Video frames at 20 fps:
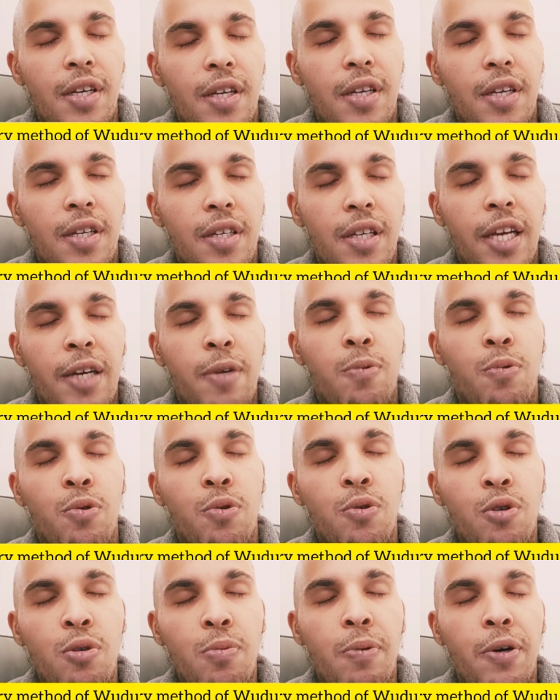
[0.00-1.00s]
it's like
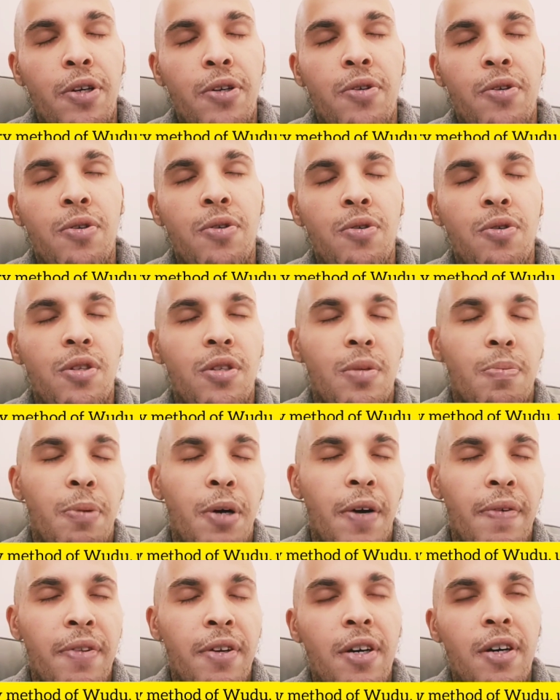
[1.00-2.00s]
wudu, but you use part
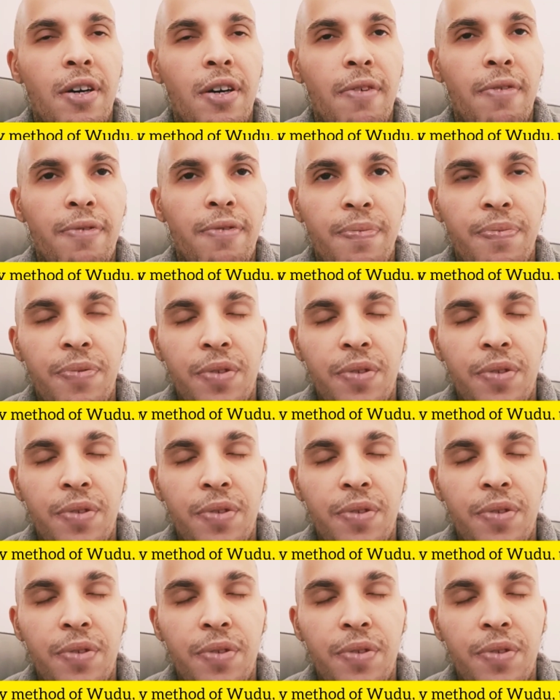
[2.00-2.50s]
of the earth.